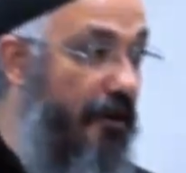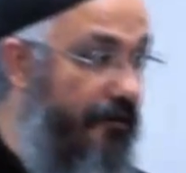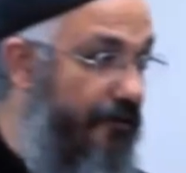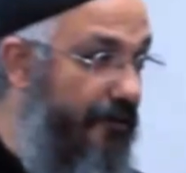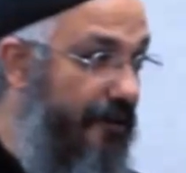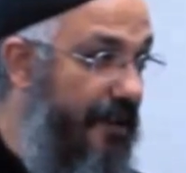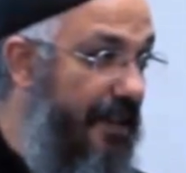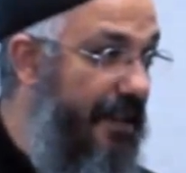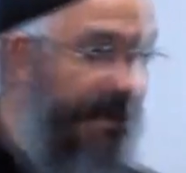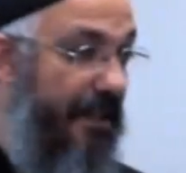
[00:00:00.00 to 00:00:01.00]
of
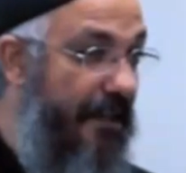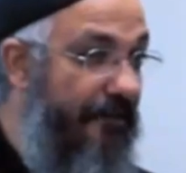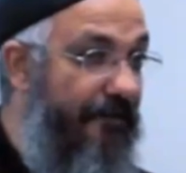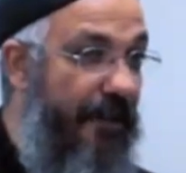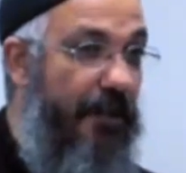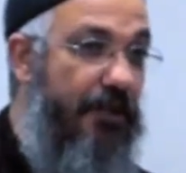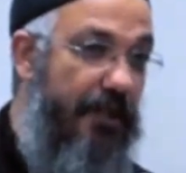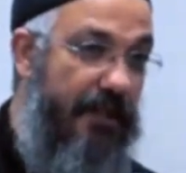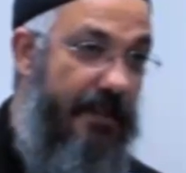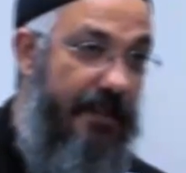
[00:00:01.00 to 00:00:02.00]

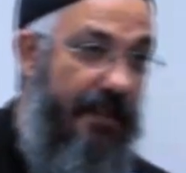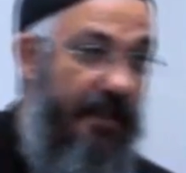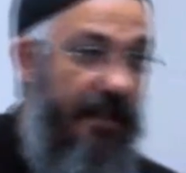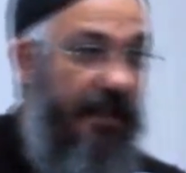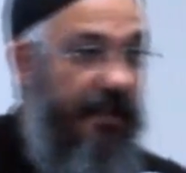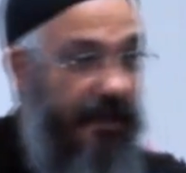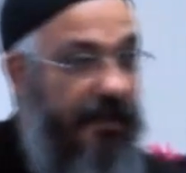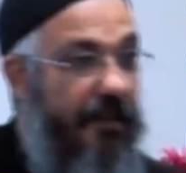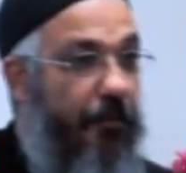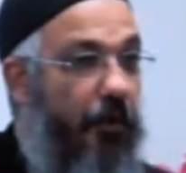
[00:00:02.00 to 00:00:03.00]
Ephesians, and
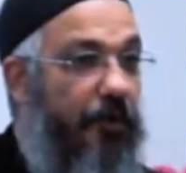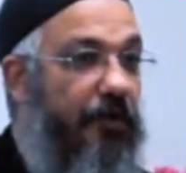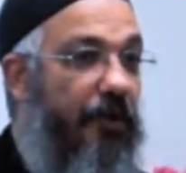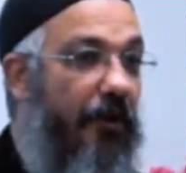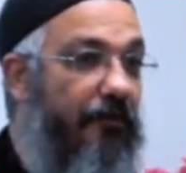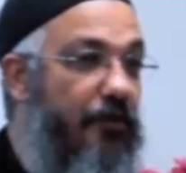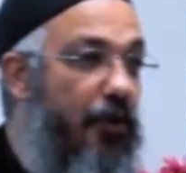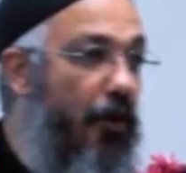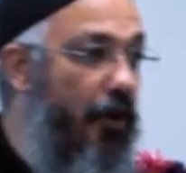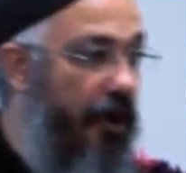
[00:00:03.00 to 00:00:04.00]
then the poetry of
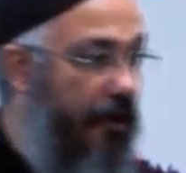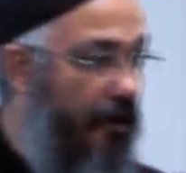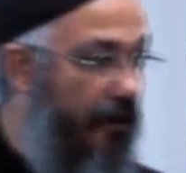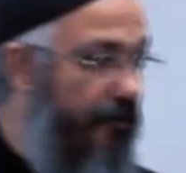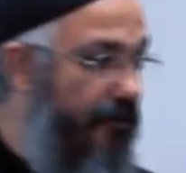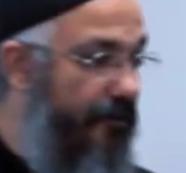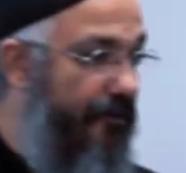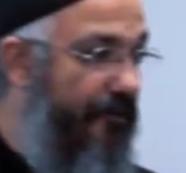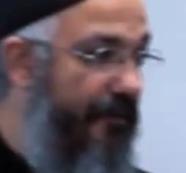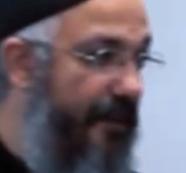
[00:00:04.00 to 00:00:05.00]
joy of
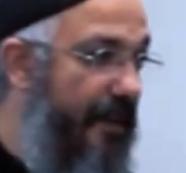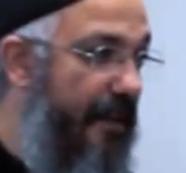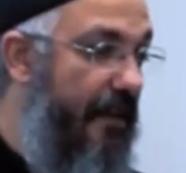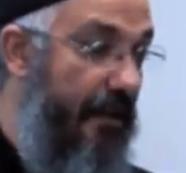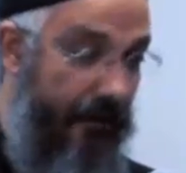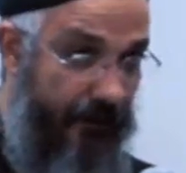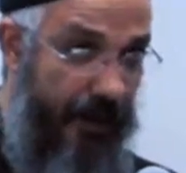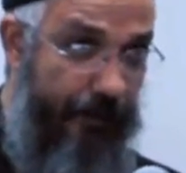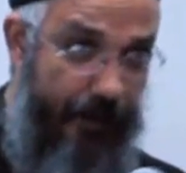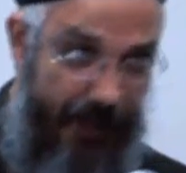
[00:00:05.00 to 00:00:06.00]

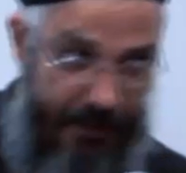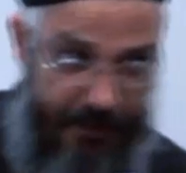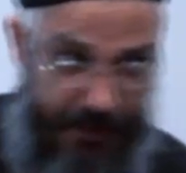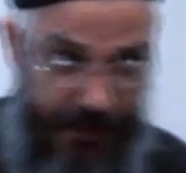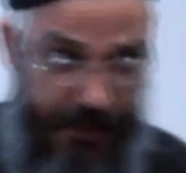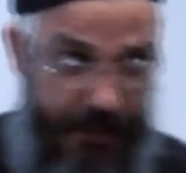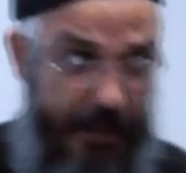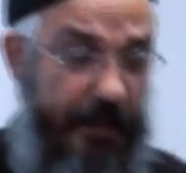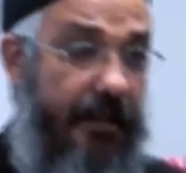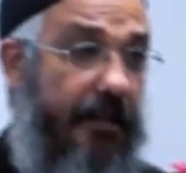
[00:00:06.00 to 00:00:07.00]
Philippians, and
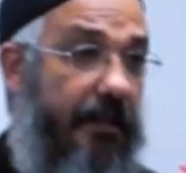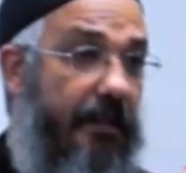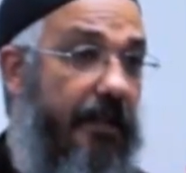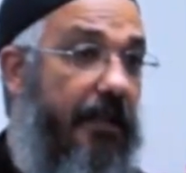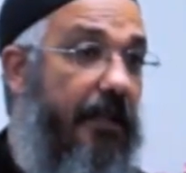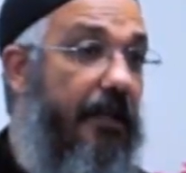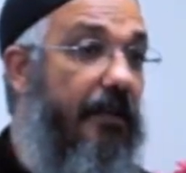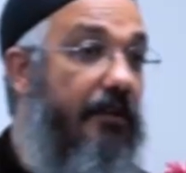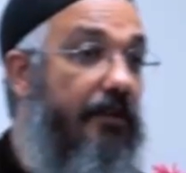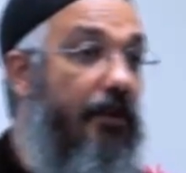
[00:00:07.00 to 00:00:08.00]
then the
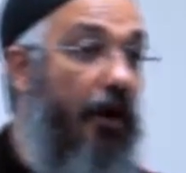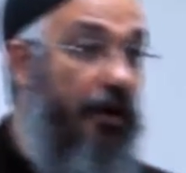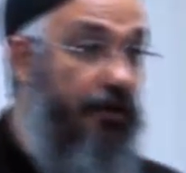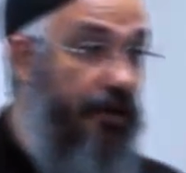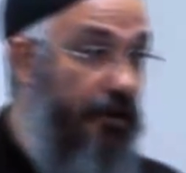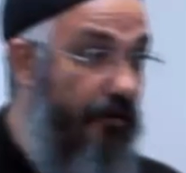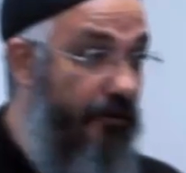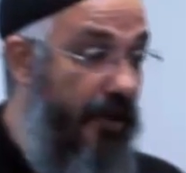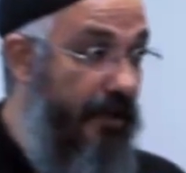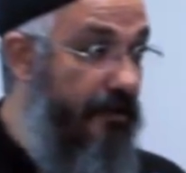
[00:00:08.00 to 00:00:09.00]
theology of
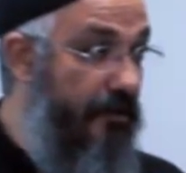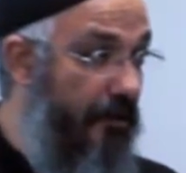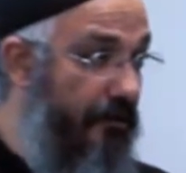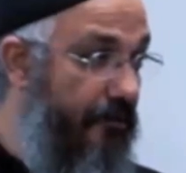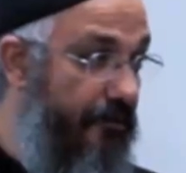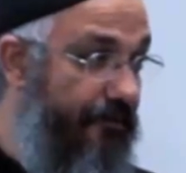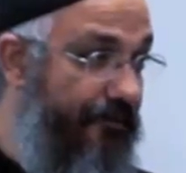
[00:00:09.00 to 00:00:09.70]
Christ of